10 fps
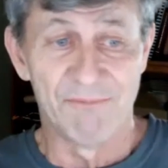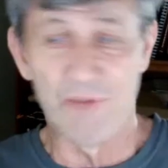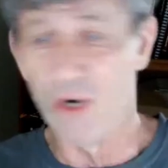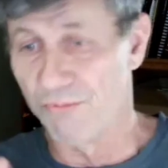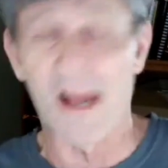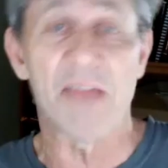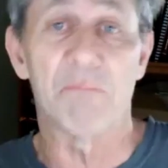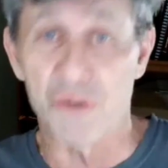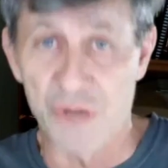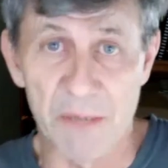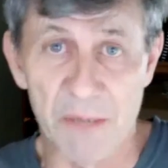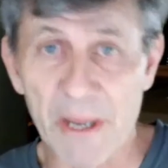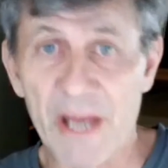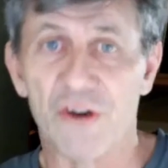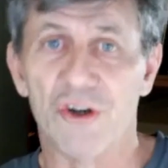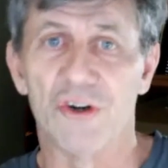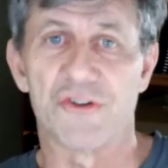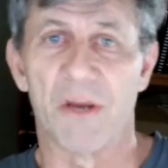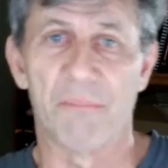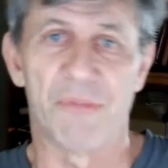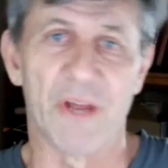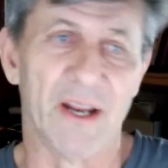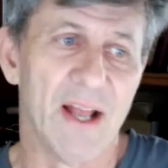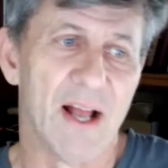5% better or something,